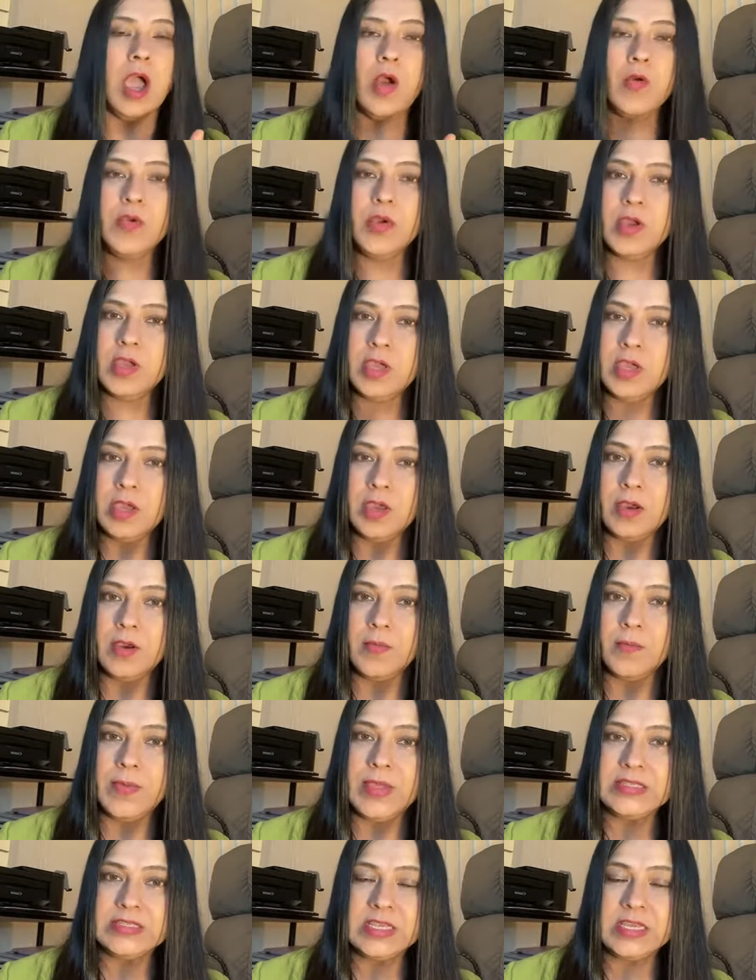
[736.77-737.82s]
how you're
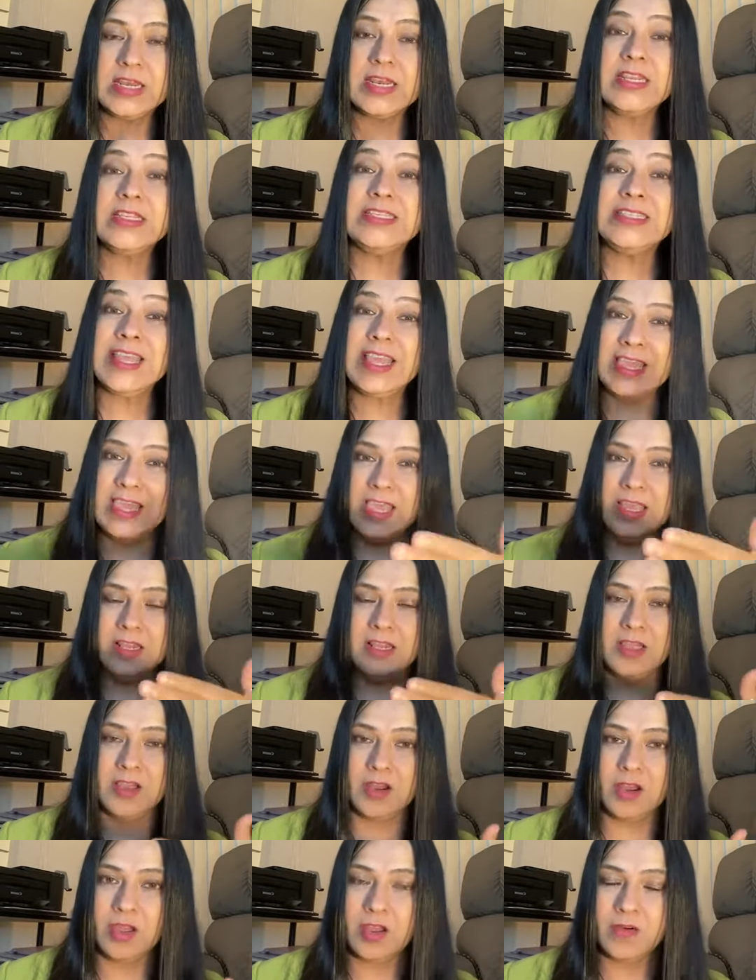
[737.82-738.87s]
basically
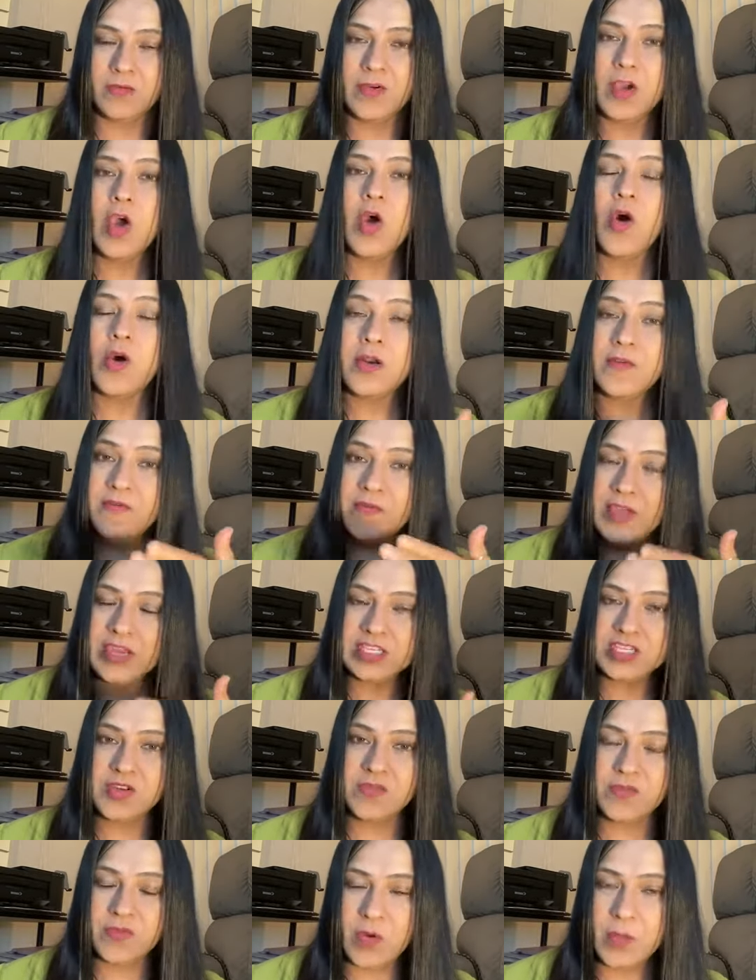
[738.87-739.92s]
taking the love or
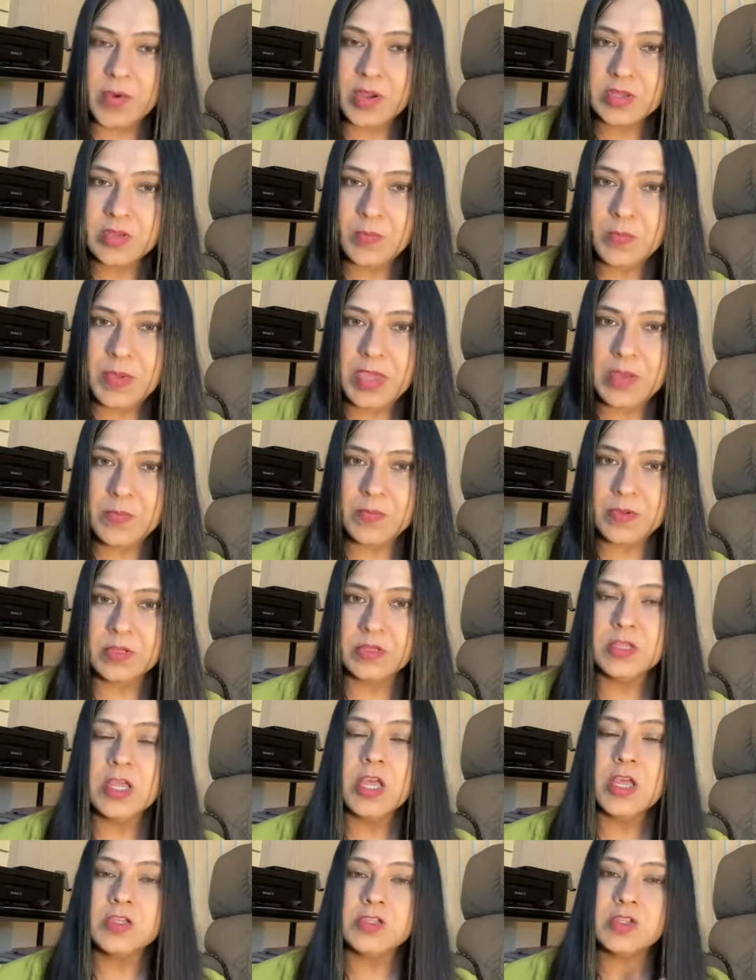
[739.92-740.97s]
affection from other
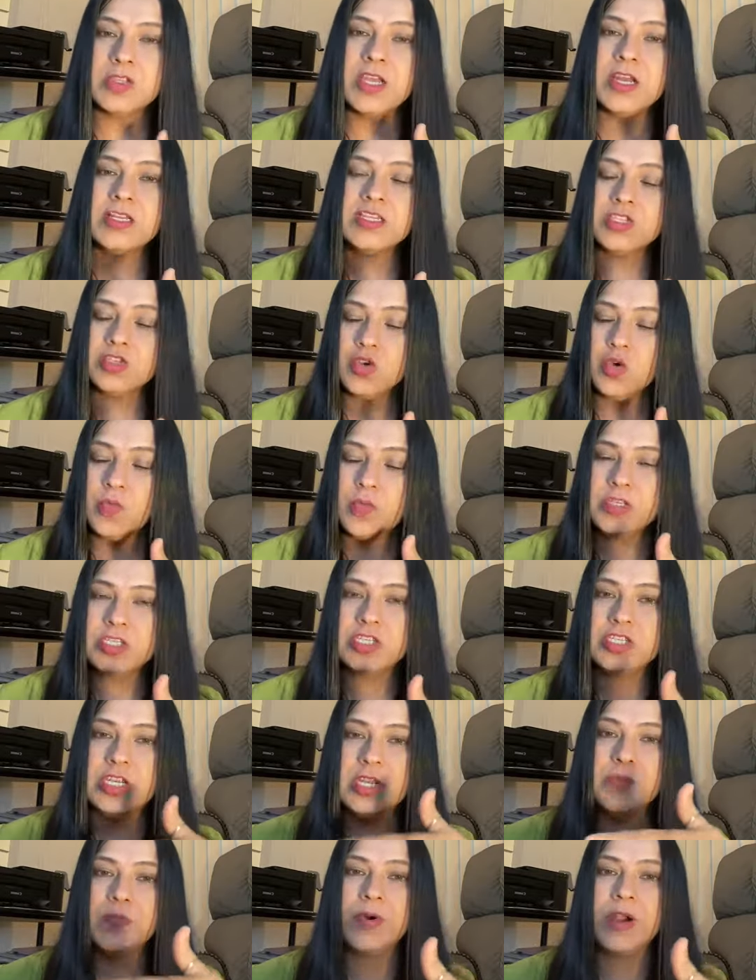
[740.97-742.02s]
people. So there is so much
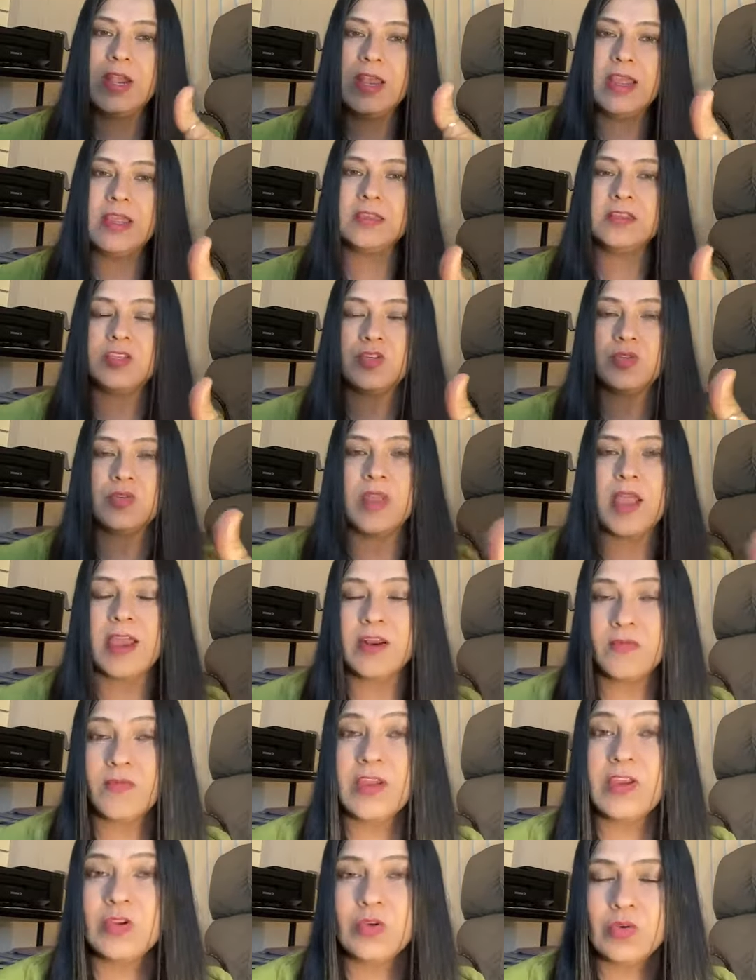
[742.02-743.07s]
deeper layers to
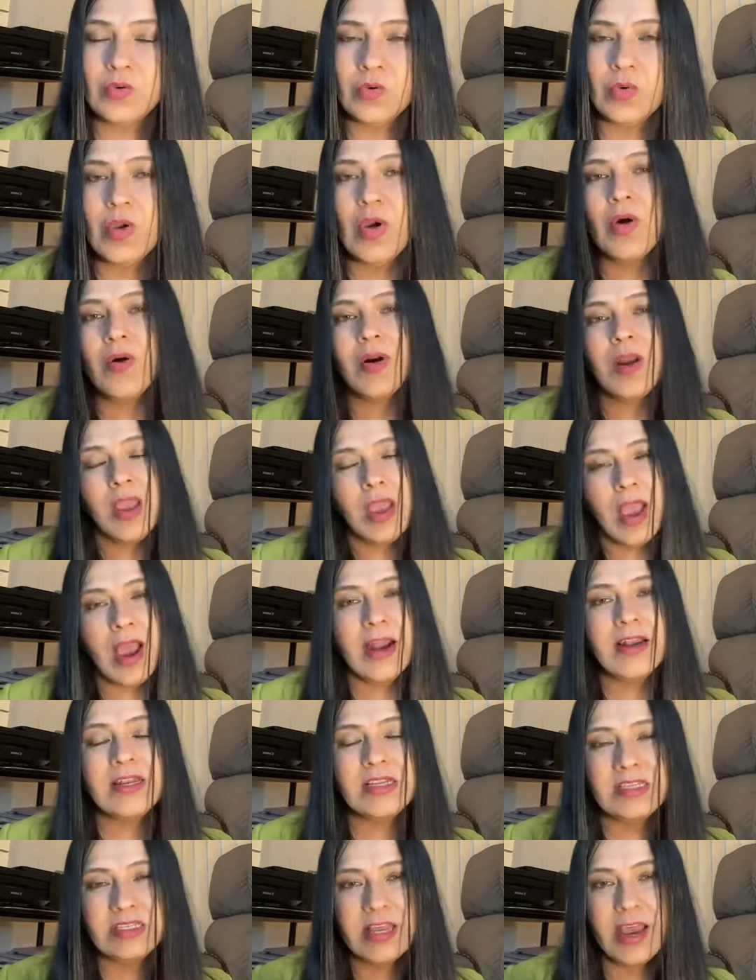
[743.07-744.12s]
that when you do your
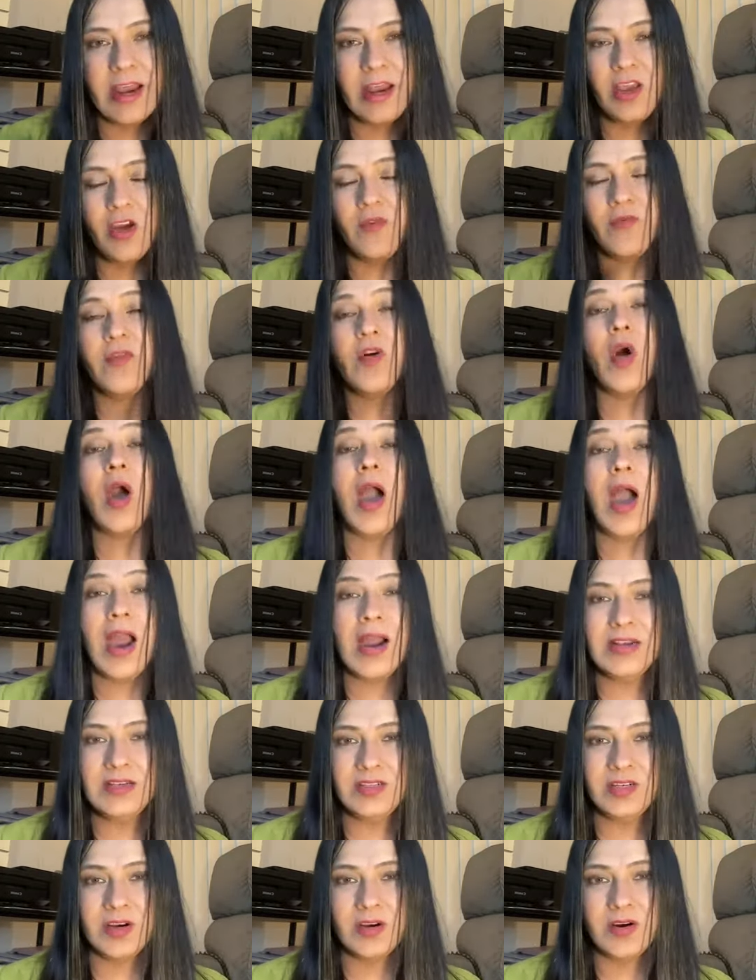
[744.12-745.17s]
understanding of your
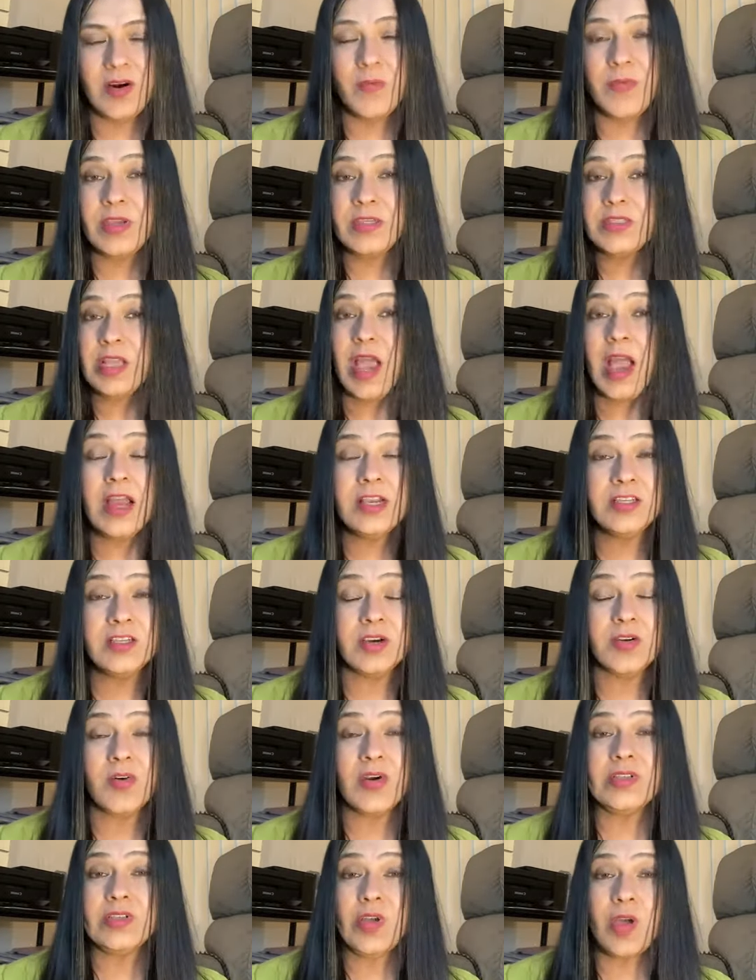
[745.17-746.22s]
heart chakra, because heart
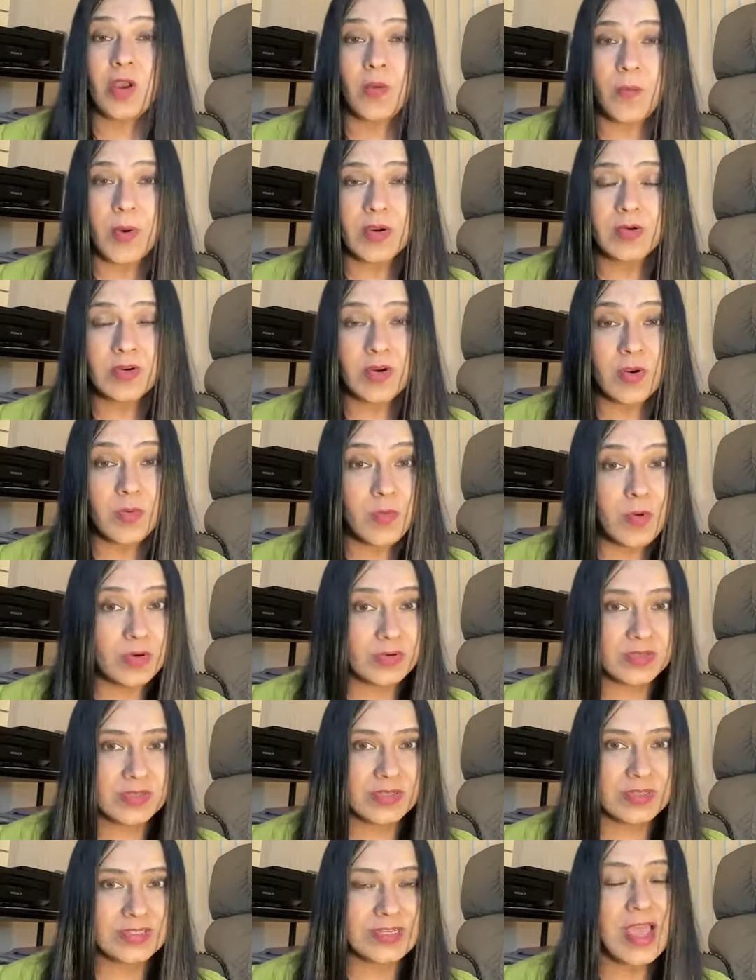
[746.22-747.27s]
chakra is all about your
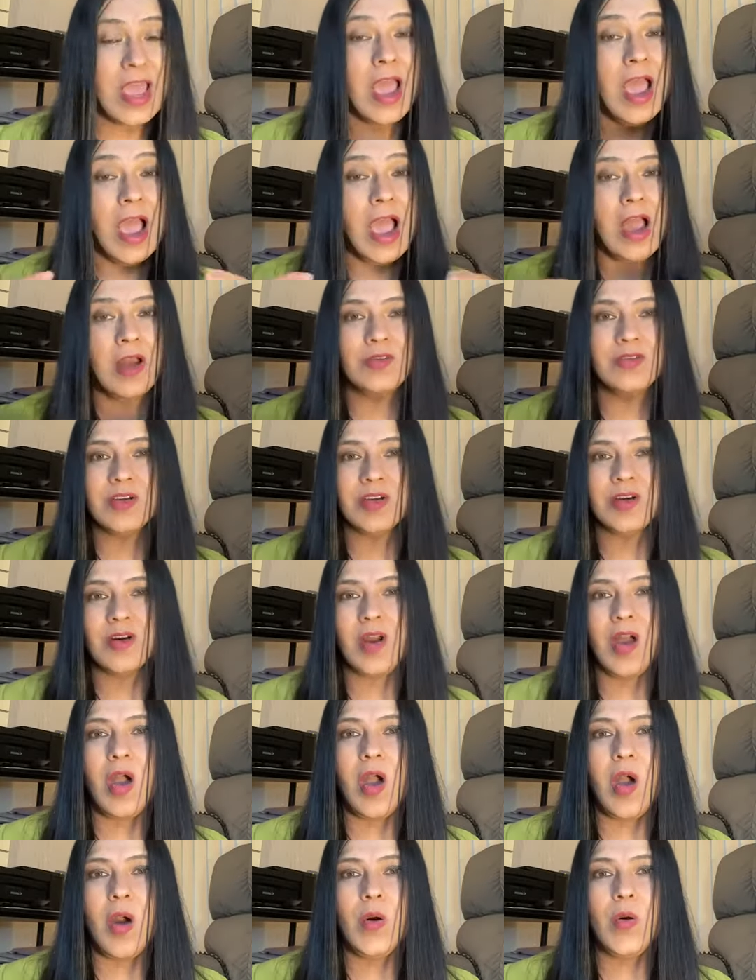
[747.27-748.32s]
emotions. Heart
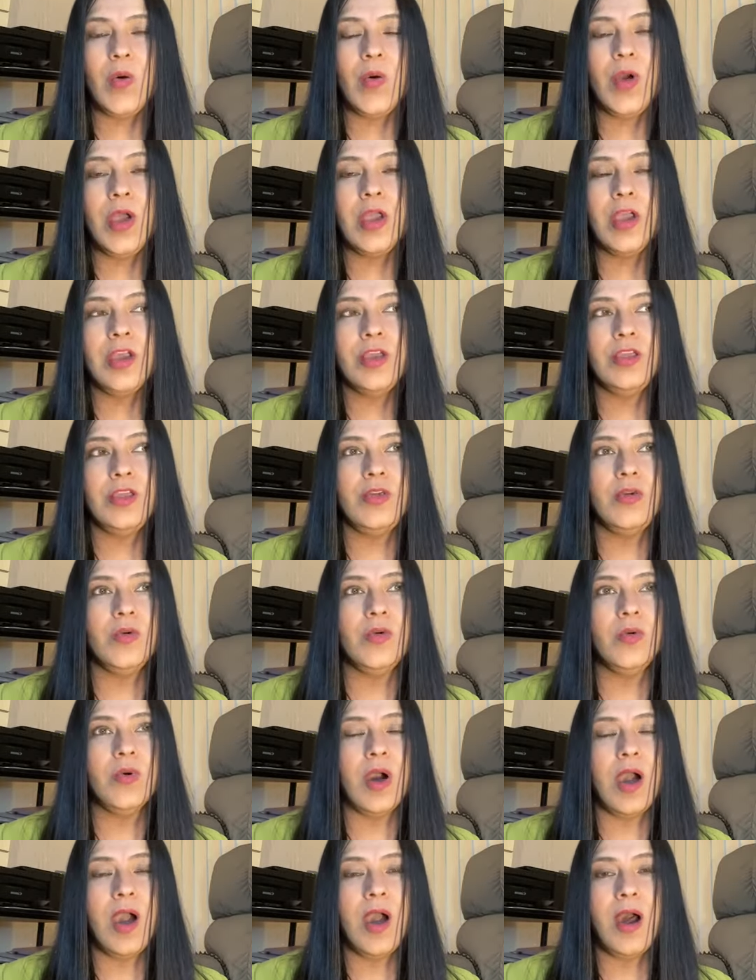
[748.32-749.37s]
chakra, how
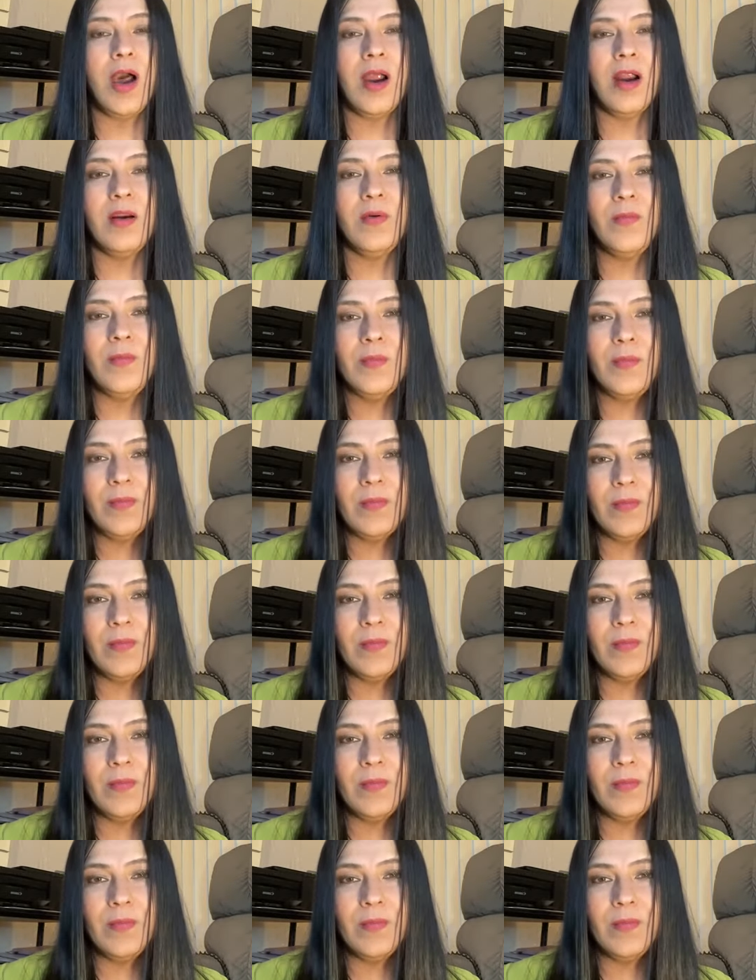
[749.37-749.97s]
you are